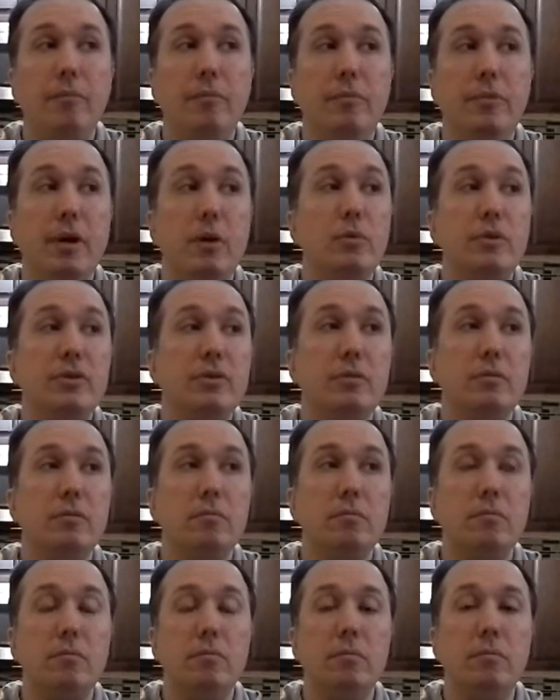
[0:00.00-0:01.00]
there
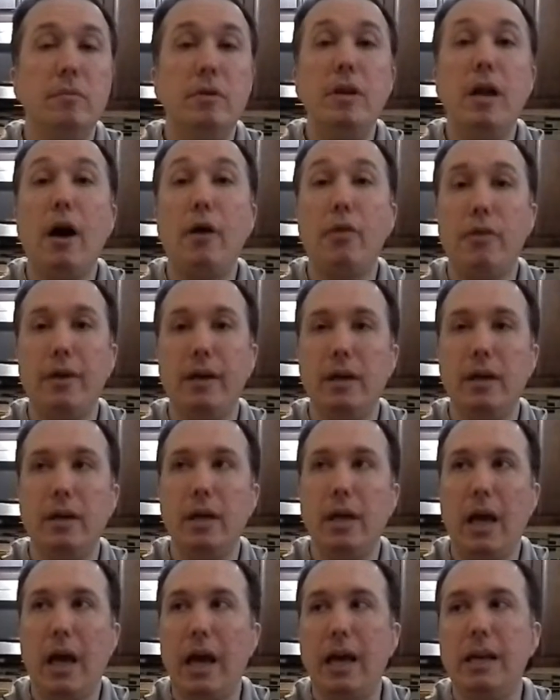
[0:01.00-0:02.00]
was nothing
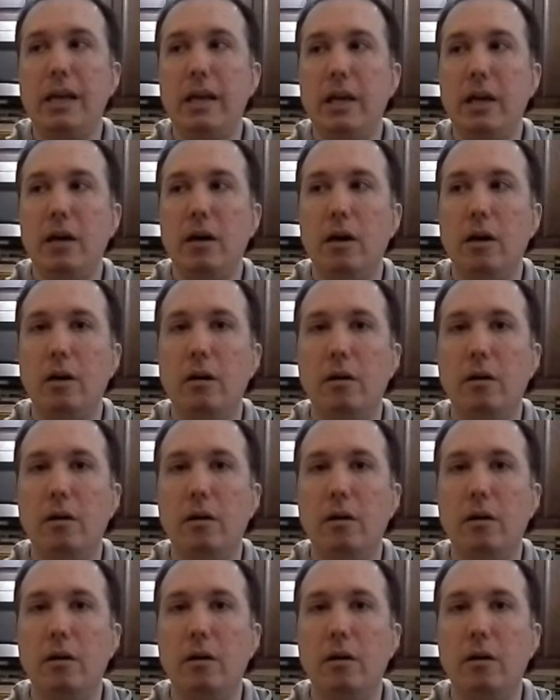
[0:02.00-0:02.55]
any